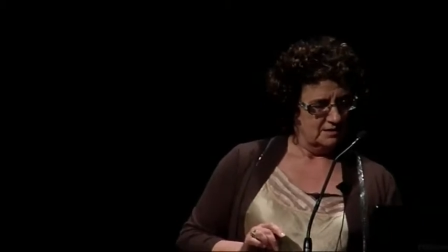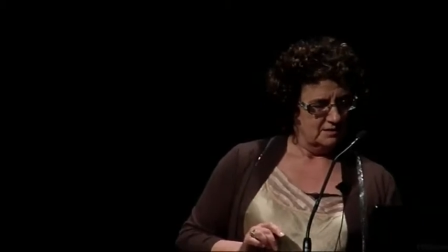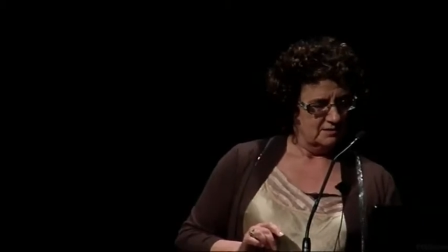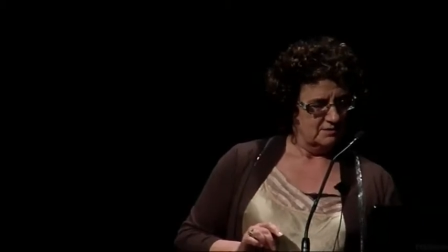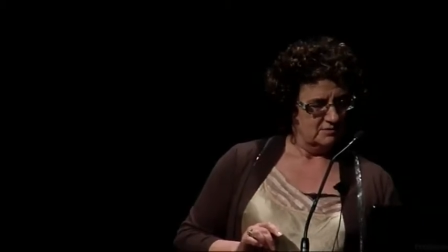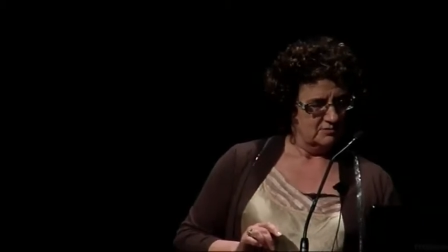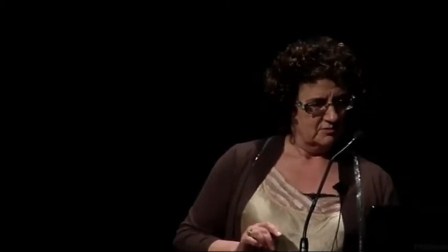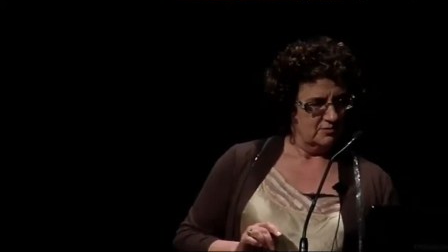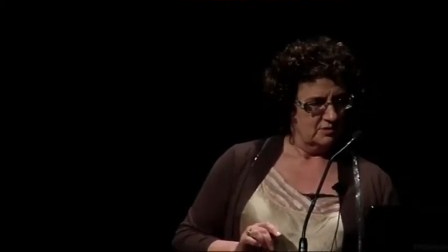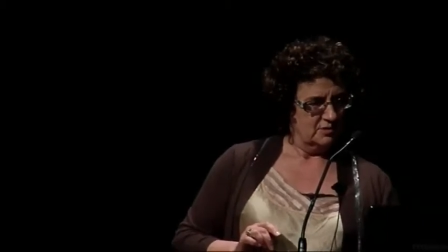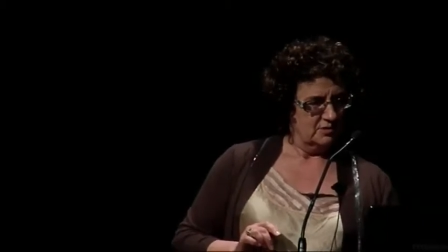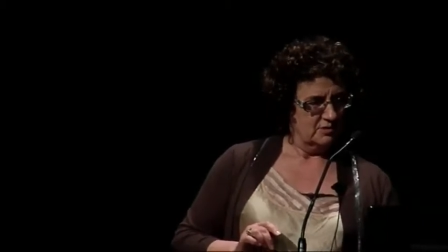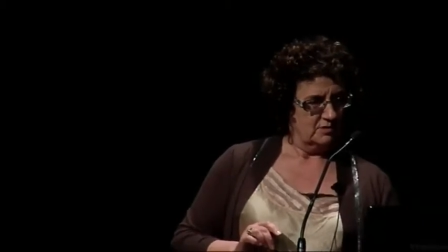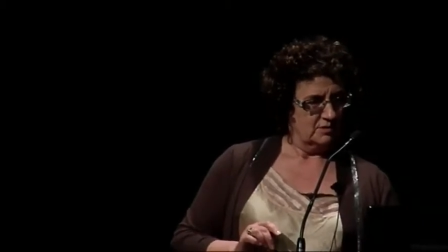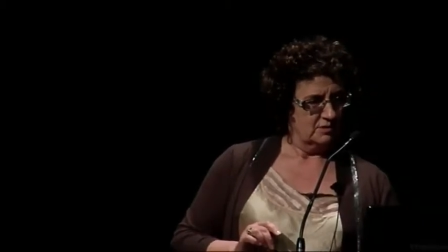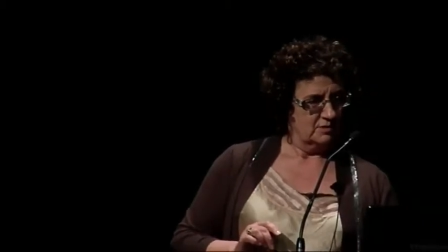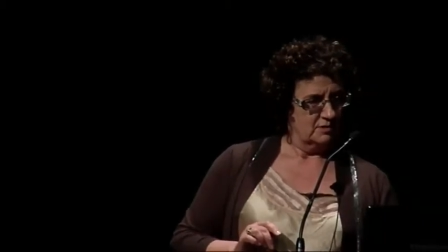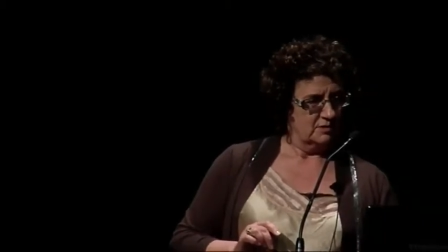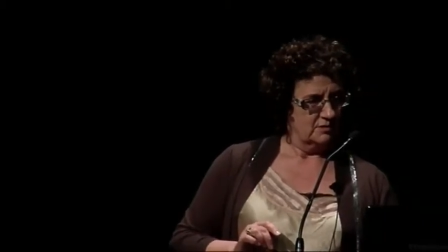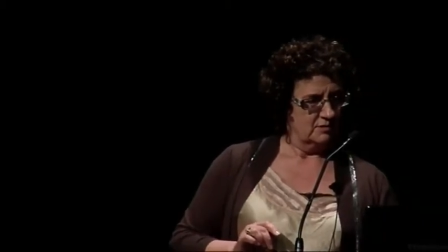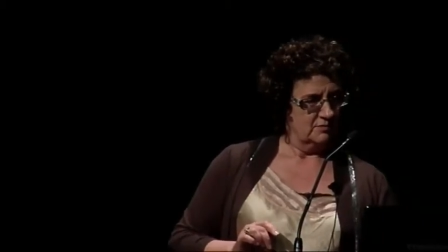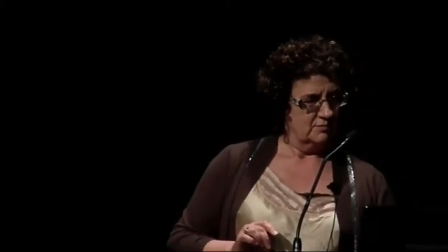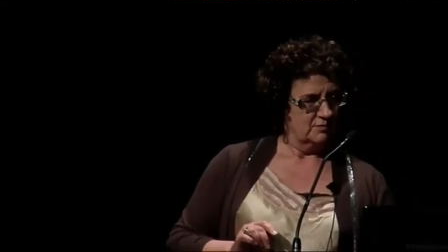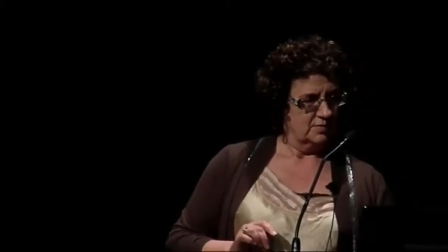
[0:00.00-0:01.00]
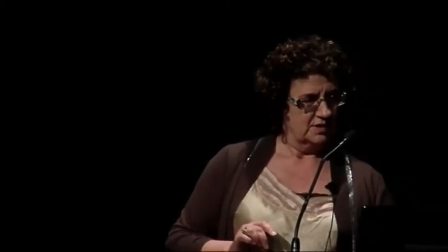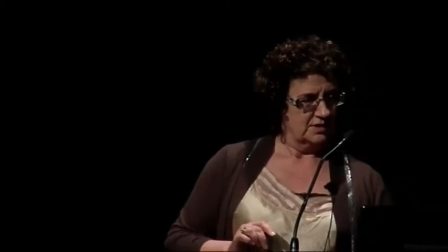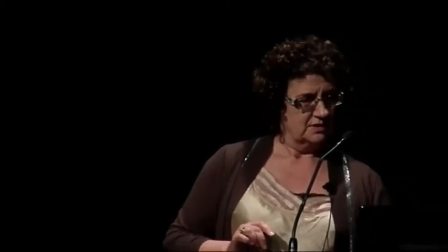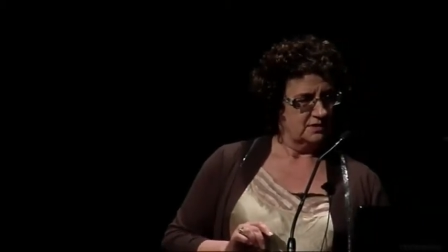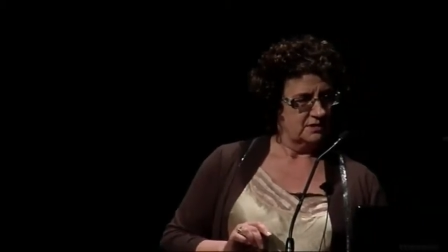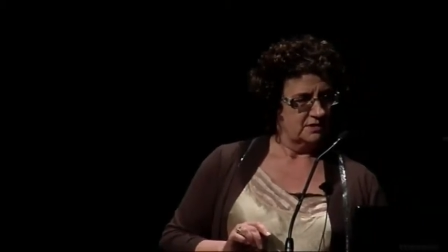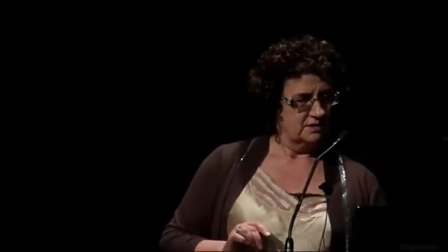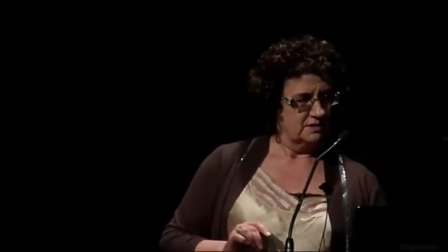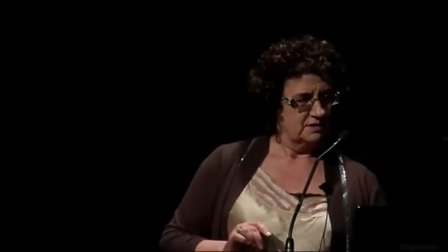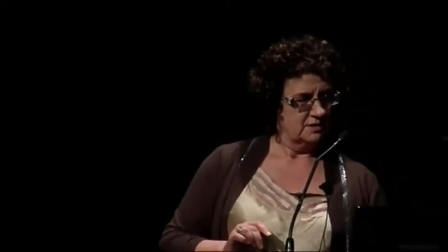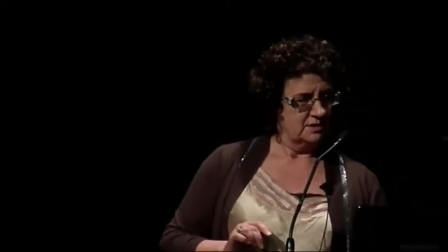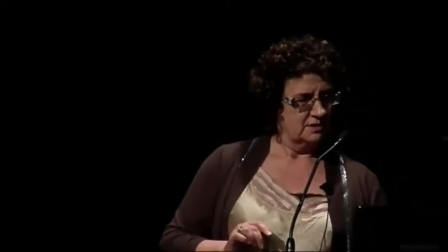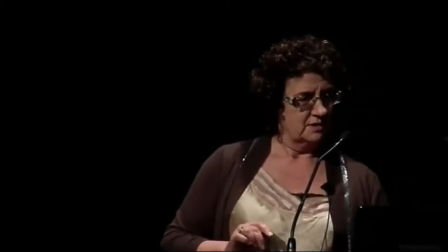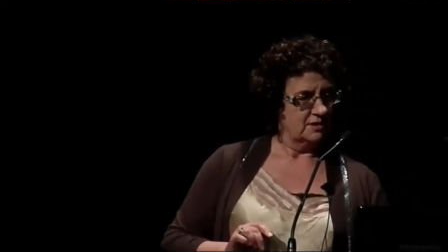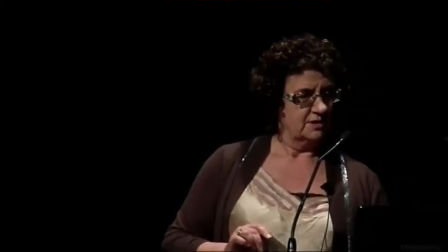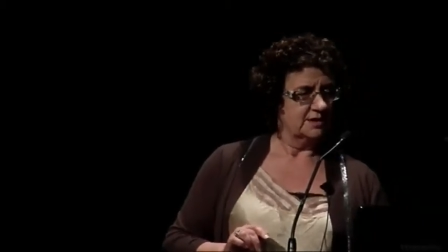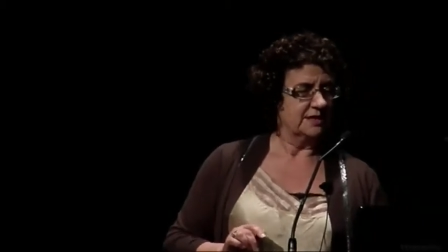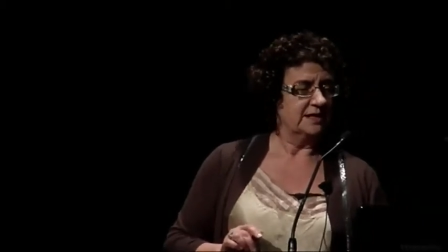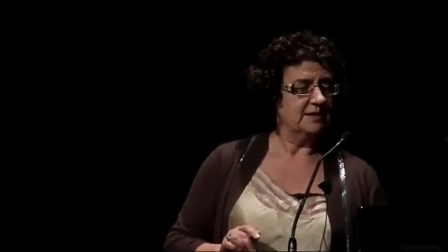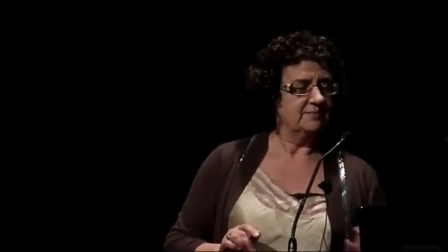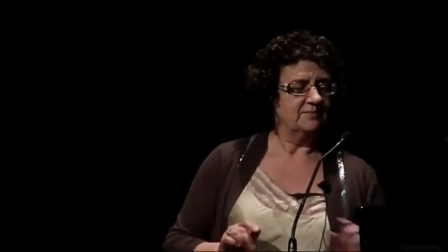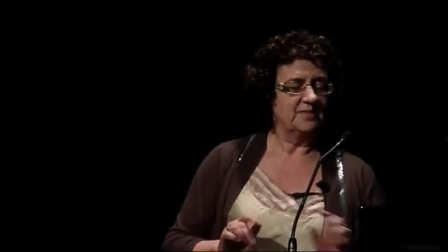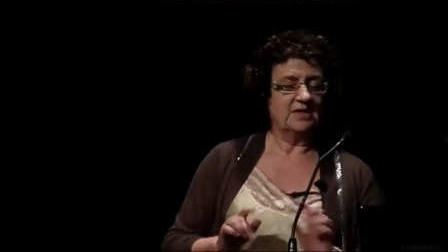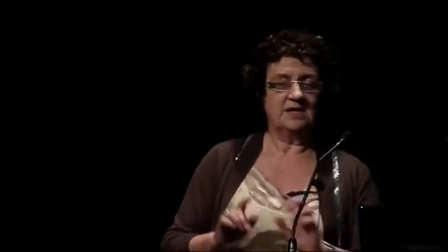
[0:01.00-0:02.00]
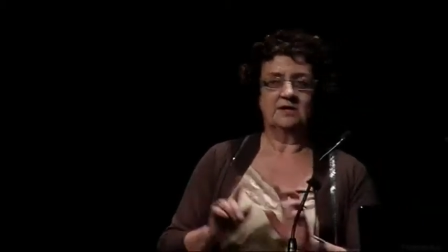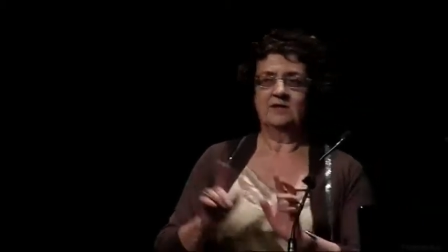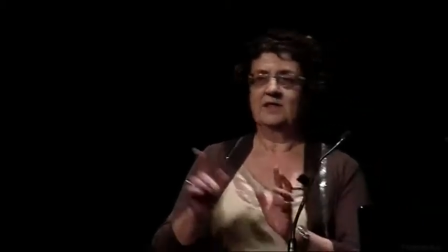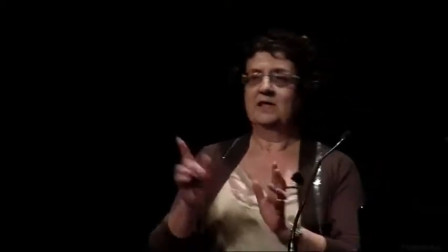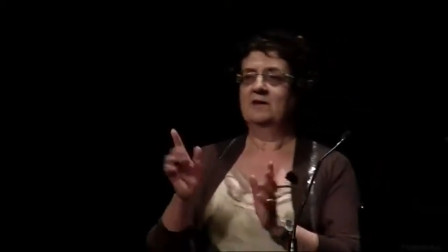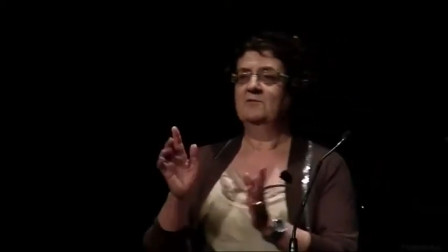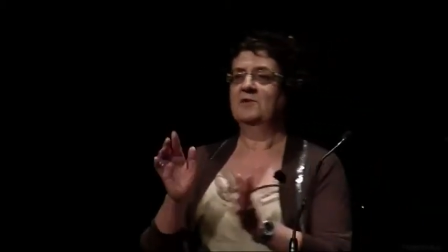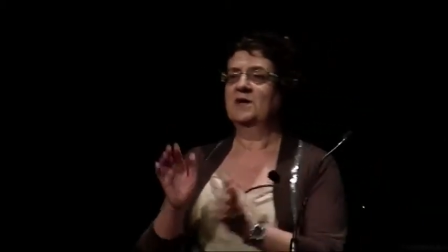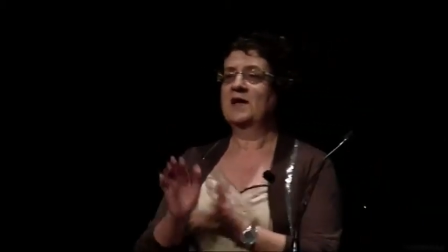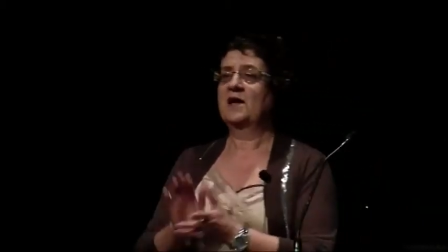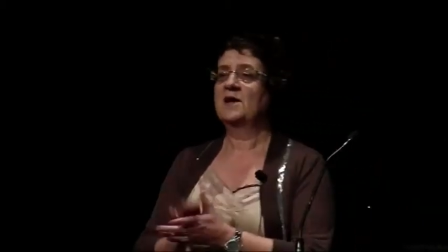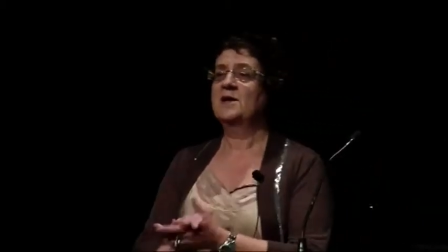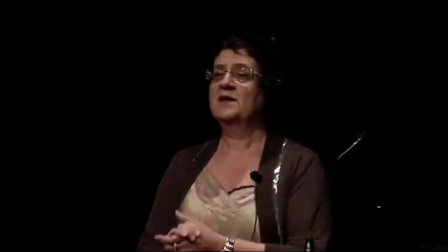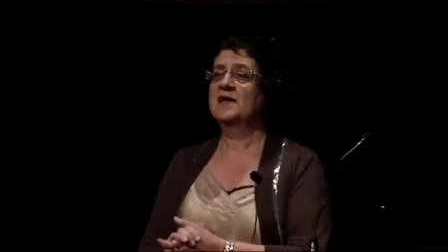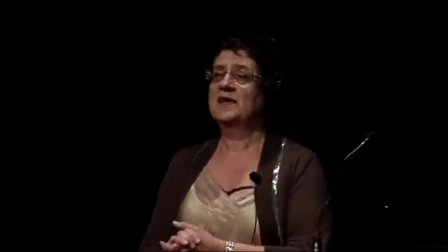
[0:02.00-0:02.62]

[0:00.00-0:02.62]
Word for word: Wrong button. Oh, yep, no, there we go.